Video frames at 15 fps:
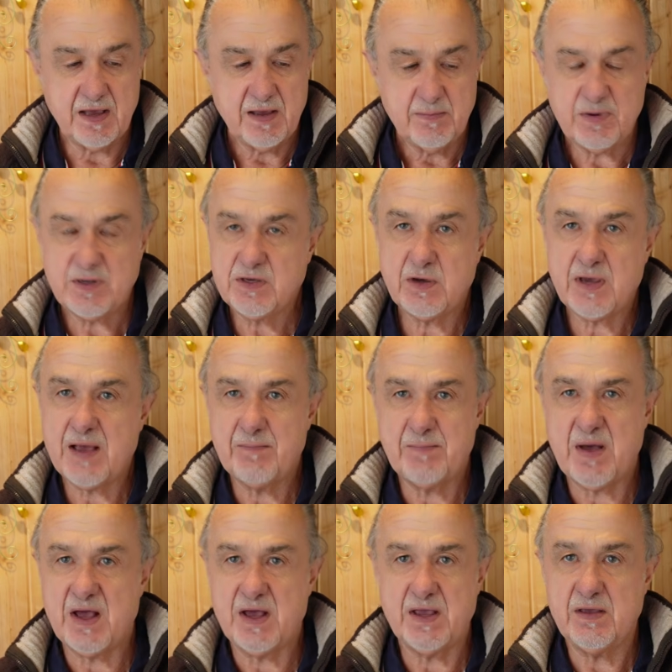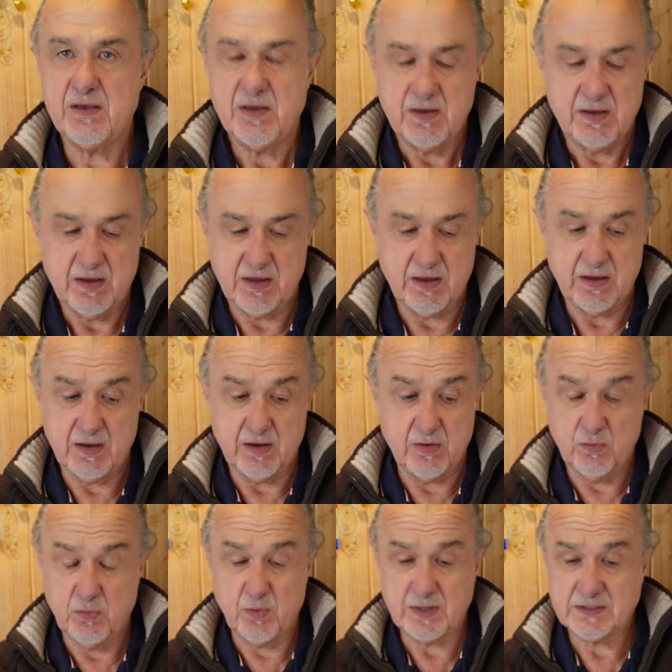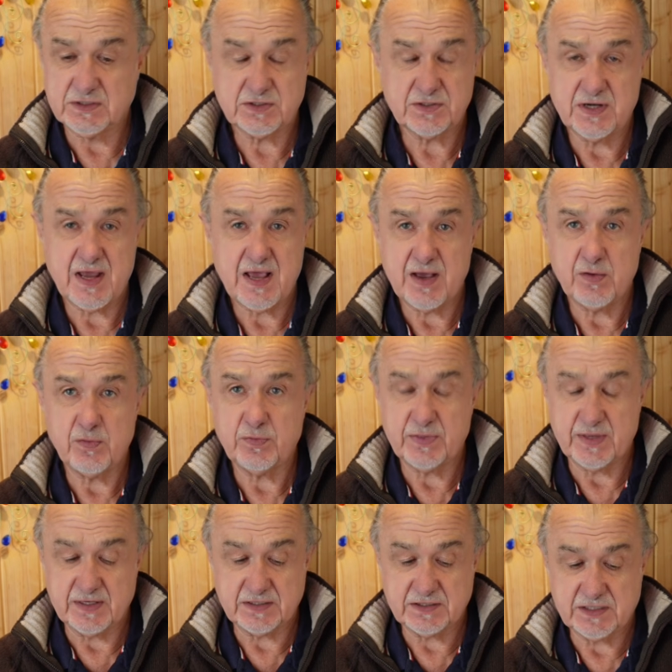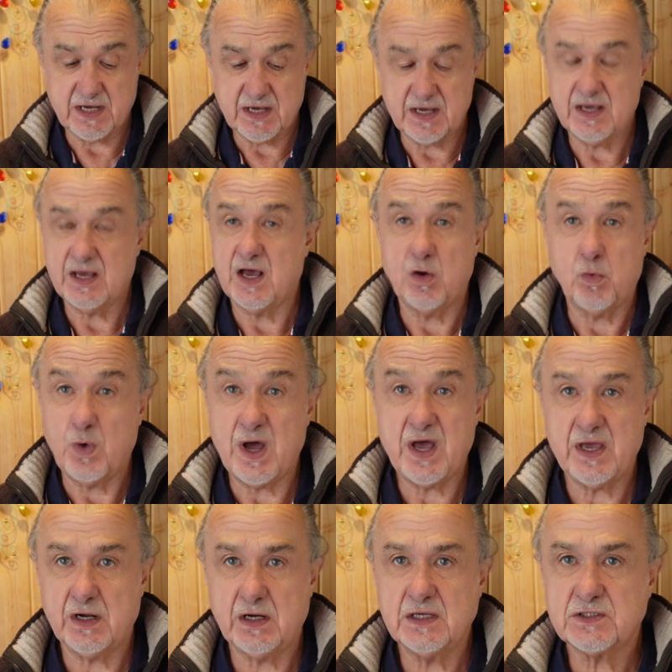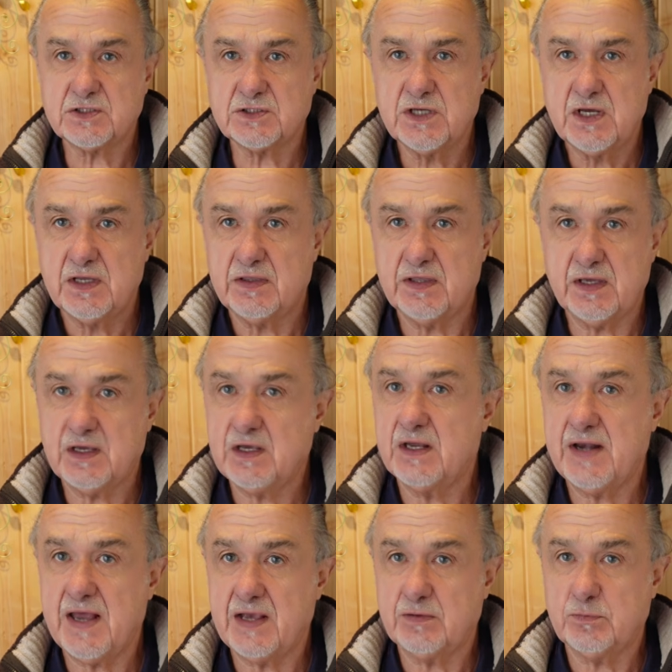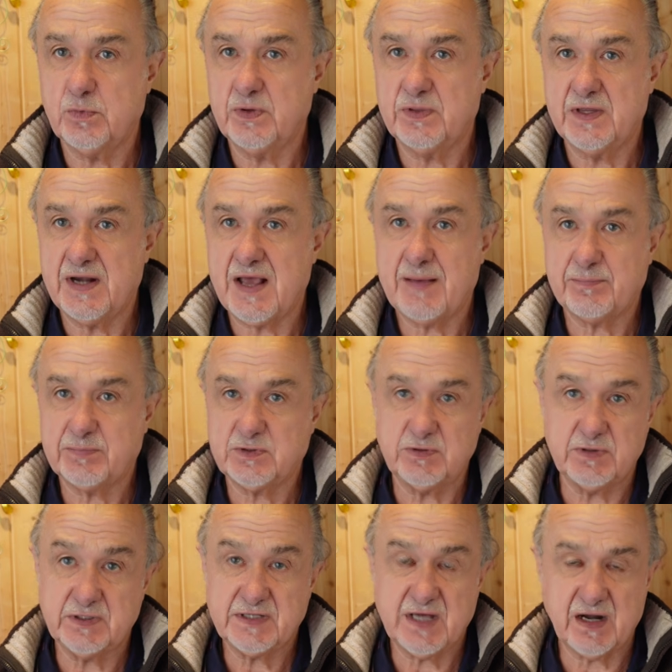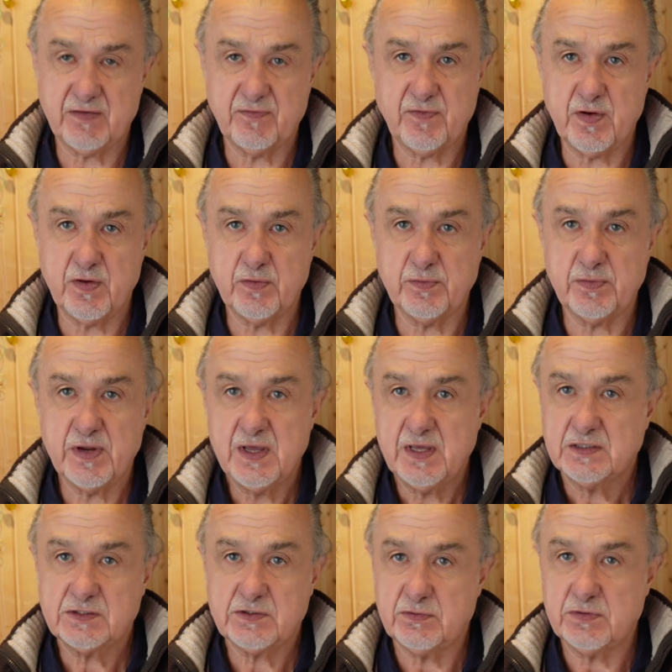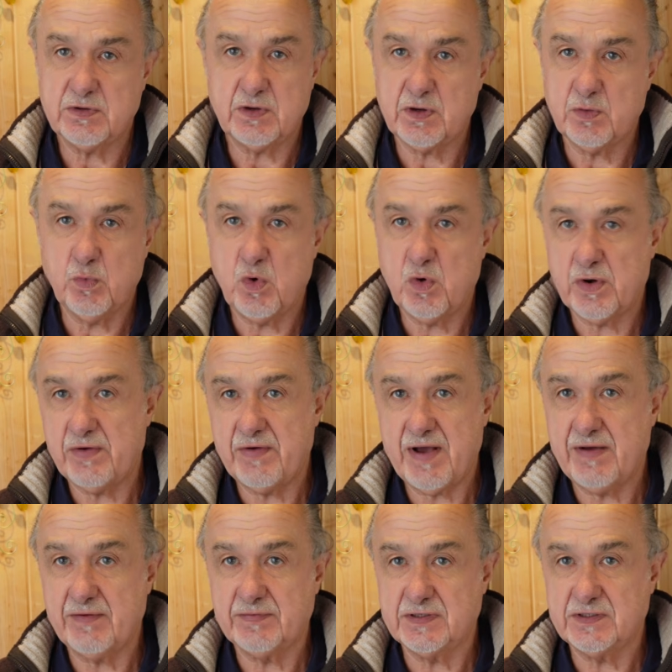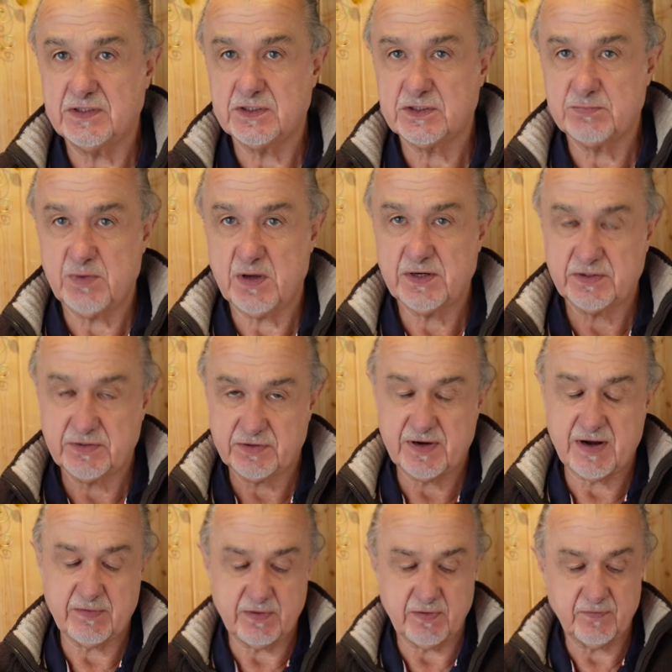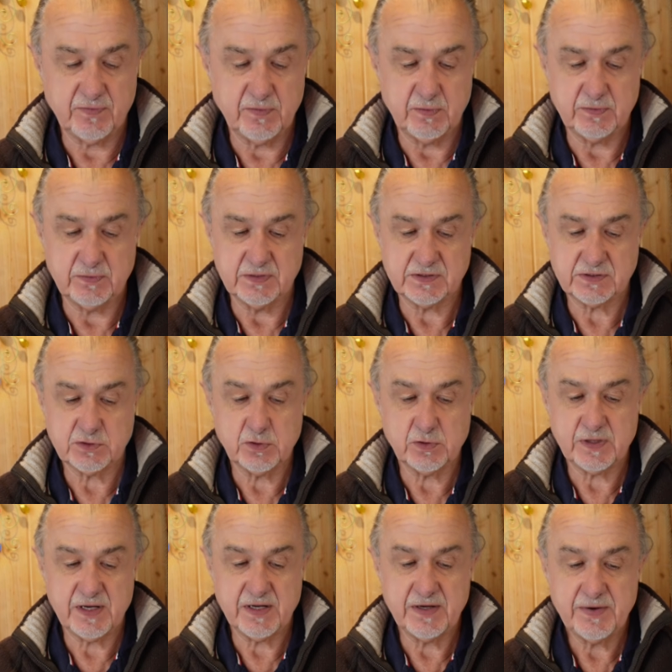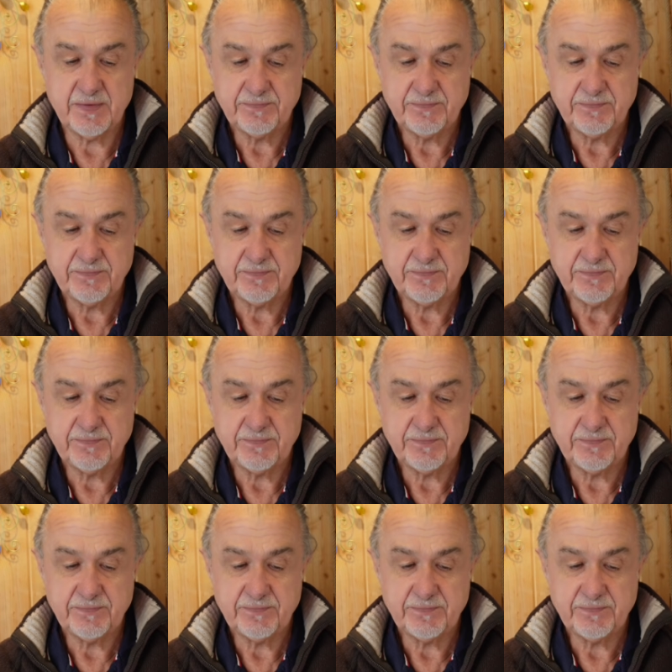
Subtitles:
but you can buy ones now that are wireless. They connect with an app to your telephone, so you can walk around and just monitor how your food is cooking.